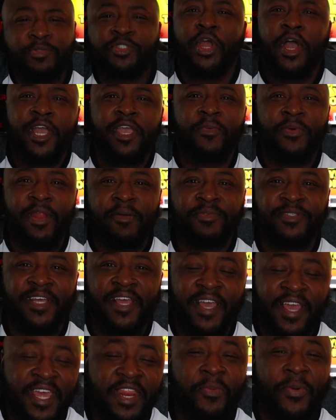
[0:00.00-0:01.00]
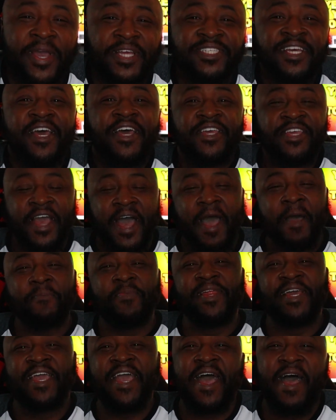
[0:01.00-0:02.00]
But y'all get what I'm saying. Anyways, y'all
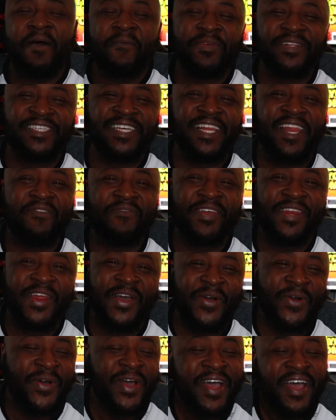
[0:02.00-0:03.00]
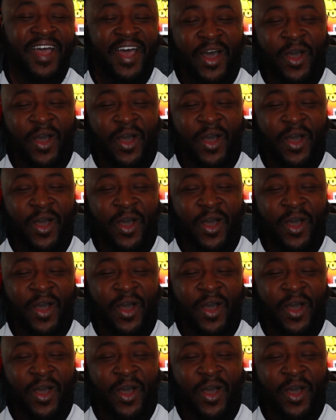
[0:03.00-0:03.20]
hop in the comments and let me know.